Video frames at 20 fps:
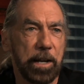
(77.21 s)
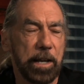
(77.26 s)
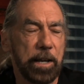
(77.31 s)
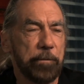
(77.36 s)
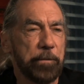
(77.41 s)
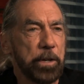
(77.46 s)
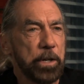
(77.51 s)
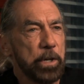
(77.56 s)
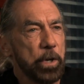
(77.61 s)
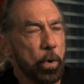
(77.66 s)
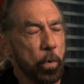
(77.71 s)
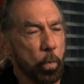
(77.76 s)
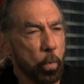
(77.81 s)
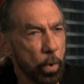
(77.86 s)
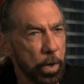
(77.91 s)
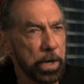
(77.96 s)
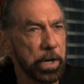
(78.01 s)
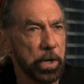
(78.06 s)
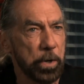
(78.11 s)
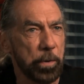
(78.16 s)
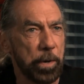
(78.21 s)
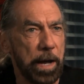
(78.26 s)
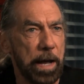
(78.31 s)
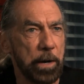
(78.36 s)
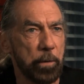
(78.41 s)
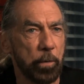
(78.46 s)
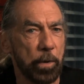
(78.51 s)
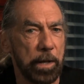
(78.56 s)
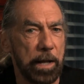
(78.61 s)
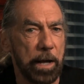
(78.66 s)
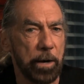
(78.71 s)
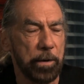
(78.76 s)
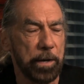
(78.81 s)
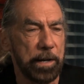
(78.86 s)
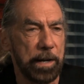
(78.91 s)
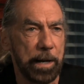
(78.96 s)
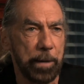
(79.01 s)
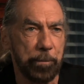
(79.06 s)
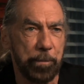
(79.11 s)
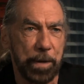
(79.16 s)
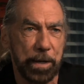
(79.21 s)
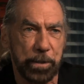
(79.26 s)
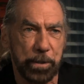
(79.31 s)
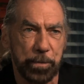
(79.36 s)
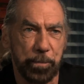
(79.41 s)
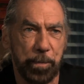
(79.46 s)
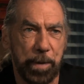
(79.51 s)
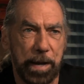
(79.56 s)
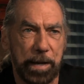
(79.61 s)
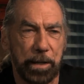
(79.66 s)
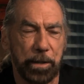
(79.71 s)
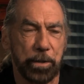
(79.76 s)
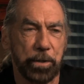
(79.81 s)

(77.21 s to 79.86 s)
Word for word: If you know where you're at, well, how can I best make it